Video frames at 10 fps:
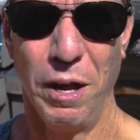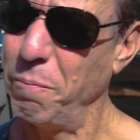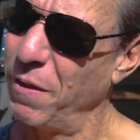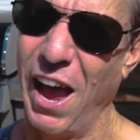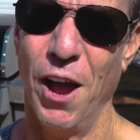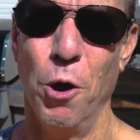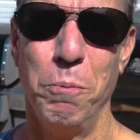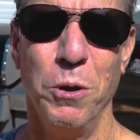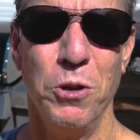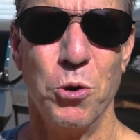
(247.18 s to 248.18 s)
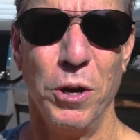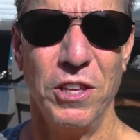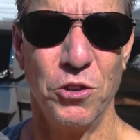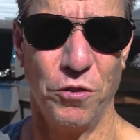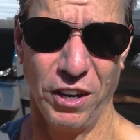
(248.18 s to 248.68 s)
Well, I hope you
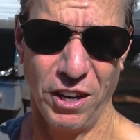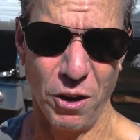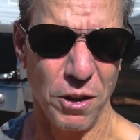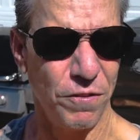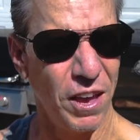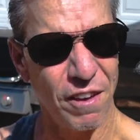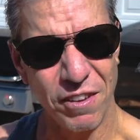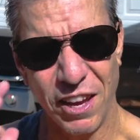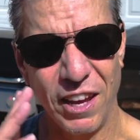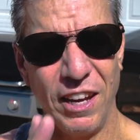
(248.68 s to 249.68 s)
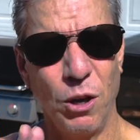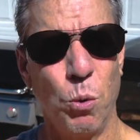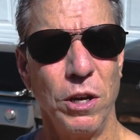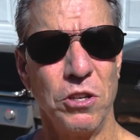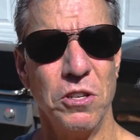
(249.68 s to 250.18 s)
enjoyed this video. If you have any
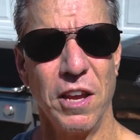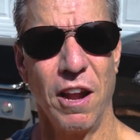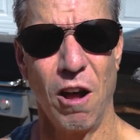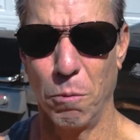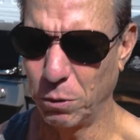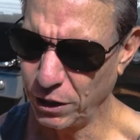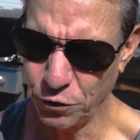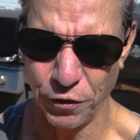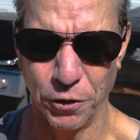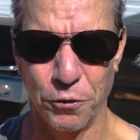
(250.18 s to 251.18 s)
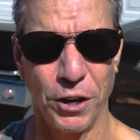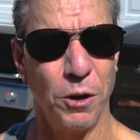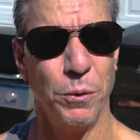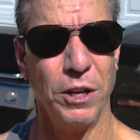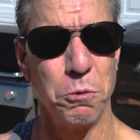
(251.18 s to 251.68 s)
questions at all, please feel
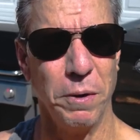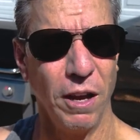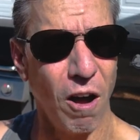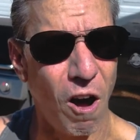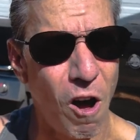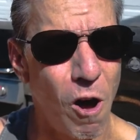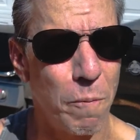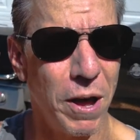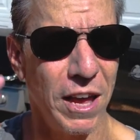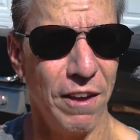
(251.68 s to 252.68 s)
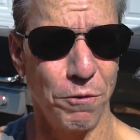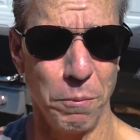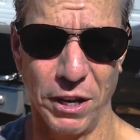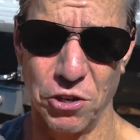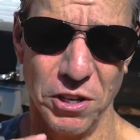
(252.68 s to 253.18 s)
free to reach me. All my
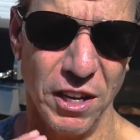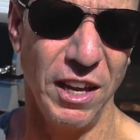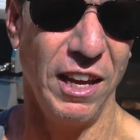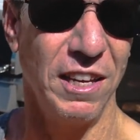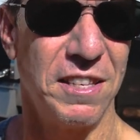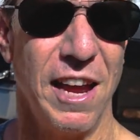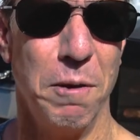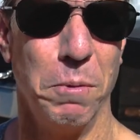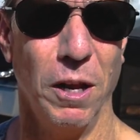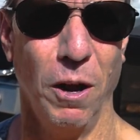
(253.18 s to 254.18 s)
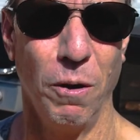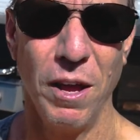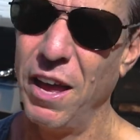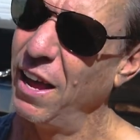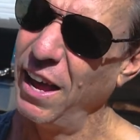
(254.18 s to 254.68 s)
information is down below,
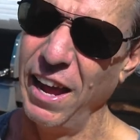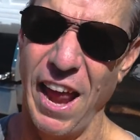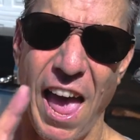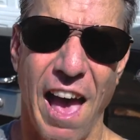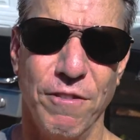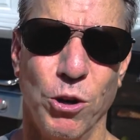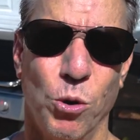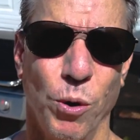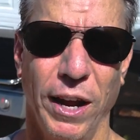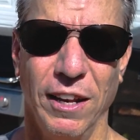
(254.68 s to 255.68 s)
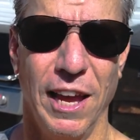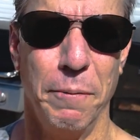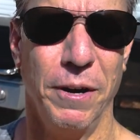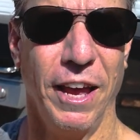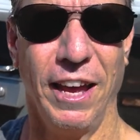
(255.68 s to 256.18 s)
and have a great
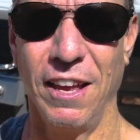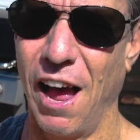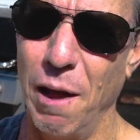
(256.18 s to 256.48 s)
Labor Day.